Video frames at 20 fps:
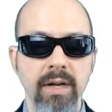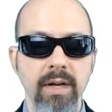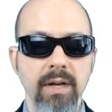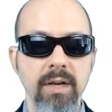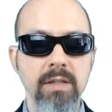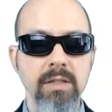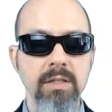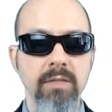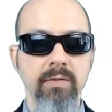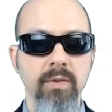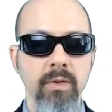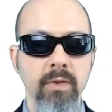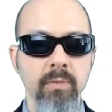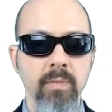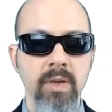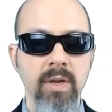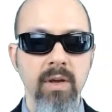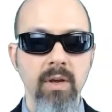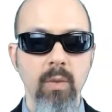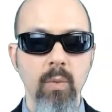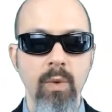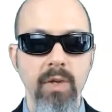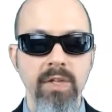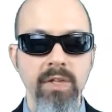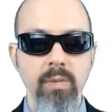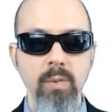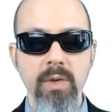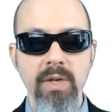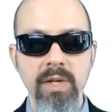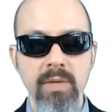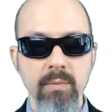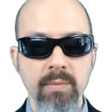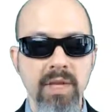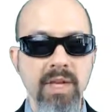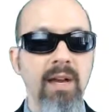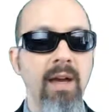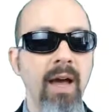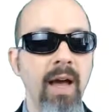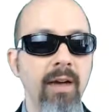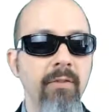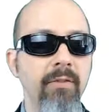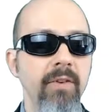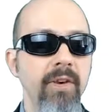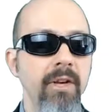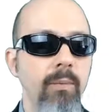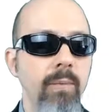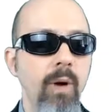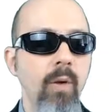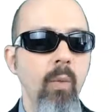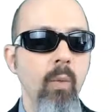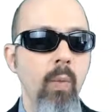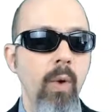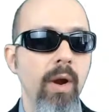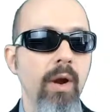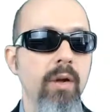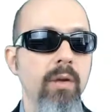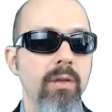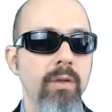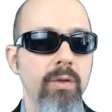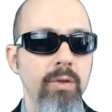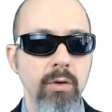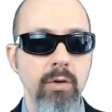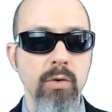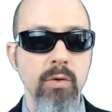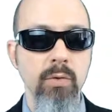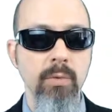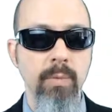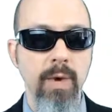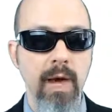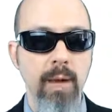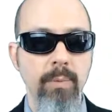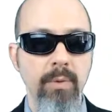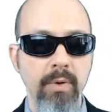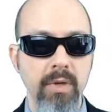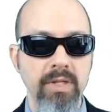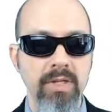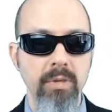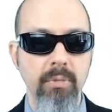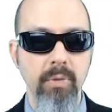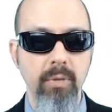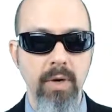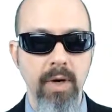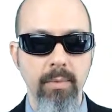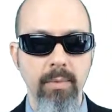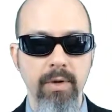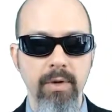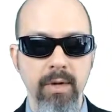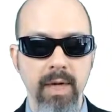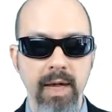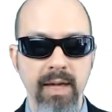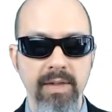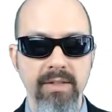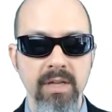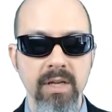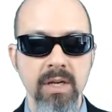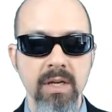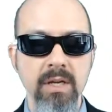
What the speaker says: interval which we can be confident about where the true population parameter lies.